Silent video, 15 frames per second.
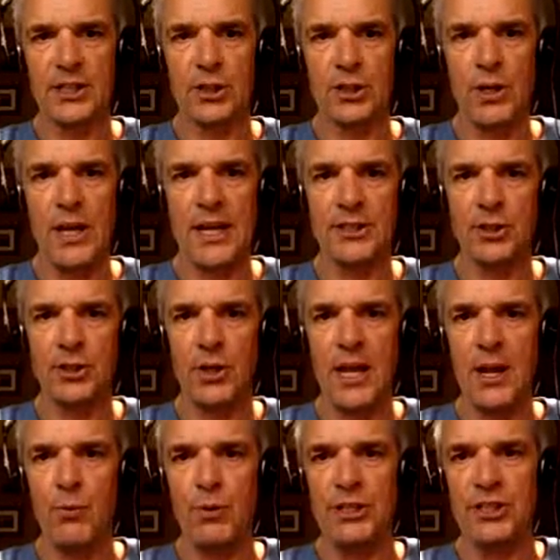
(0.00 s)
So yesterday
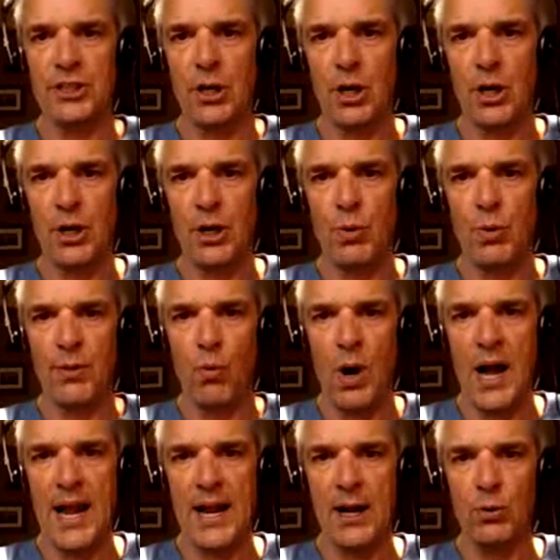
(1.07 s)
we started with y
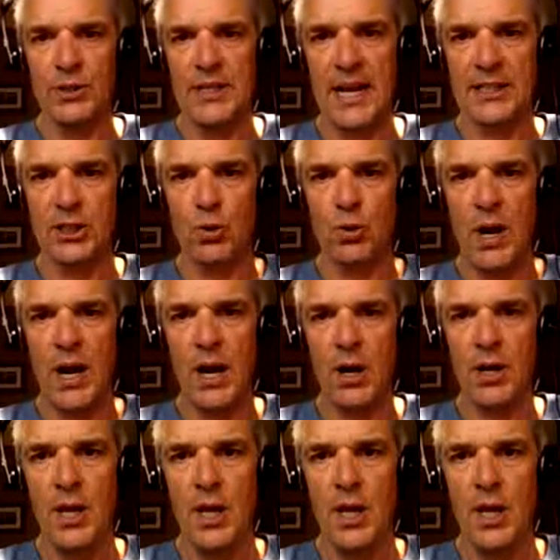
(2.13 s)
equals x squared